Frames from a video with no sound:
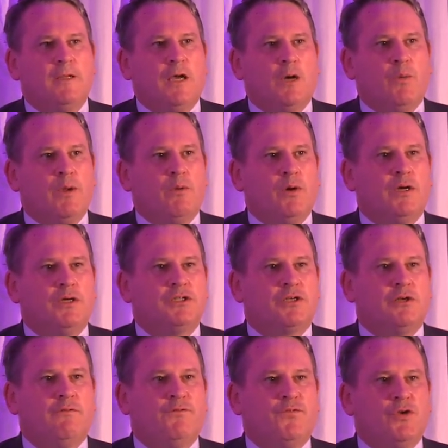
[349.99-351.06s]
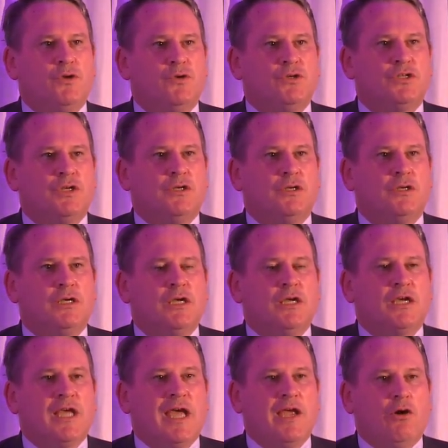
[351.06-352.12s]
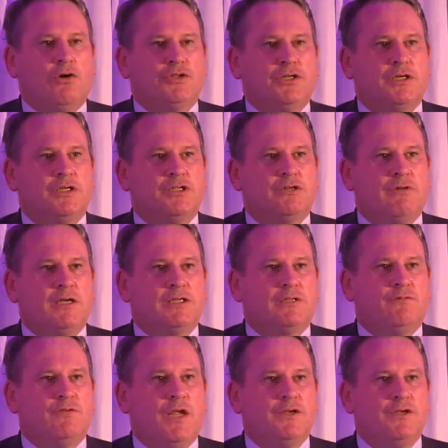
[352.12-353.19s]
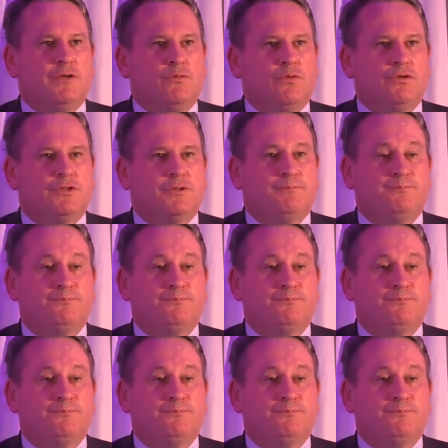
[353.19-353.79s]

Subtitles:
and we were as confused and chaotic as the rest of London was.